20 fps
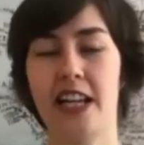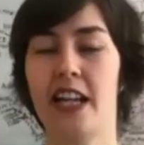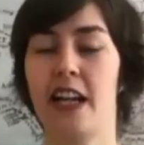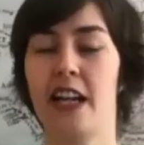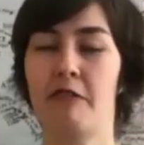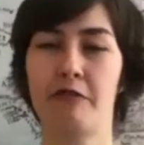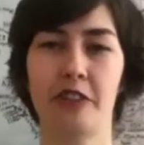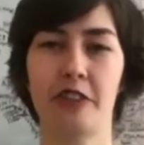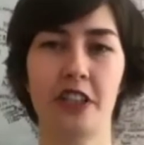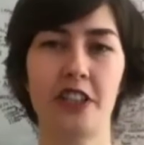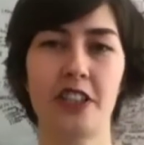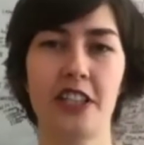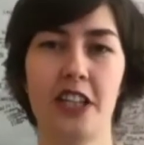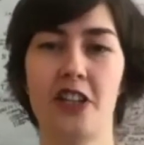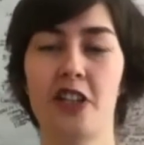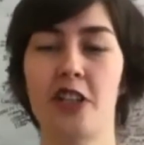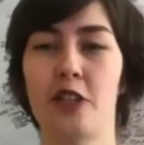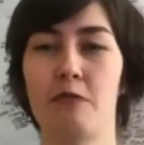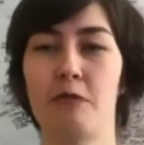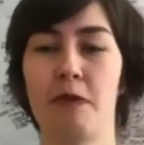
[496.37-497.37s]
signing up for the
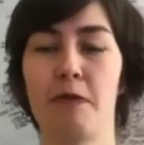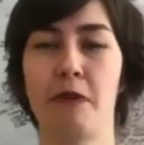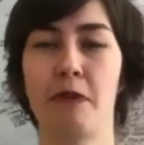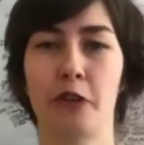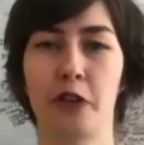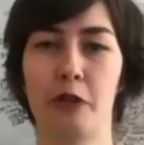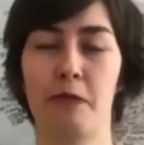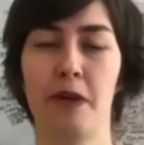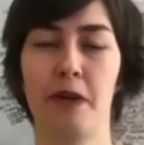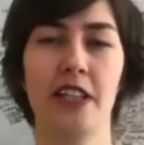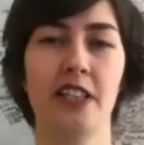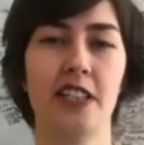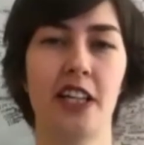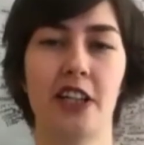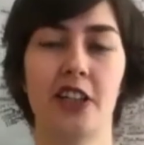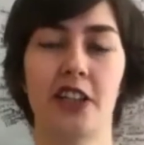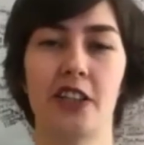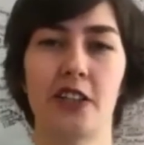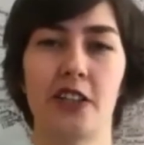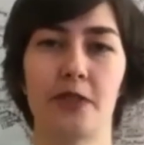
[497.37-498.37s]
sessions, maybe for the paid
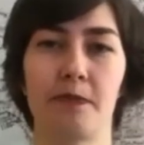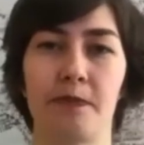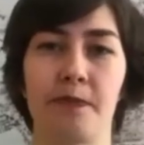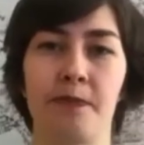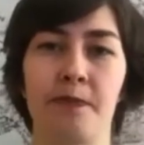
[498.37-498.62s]
sessions?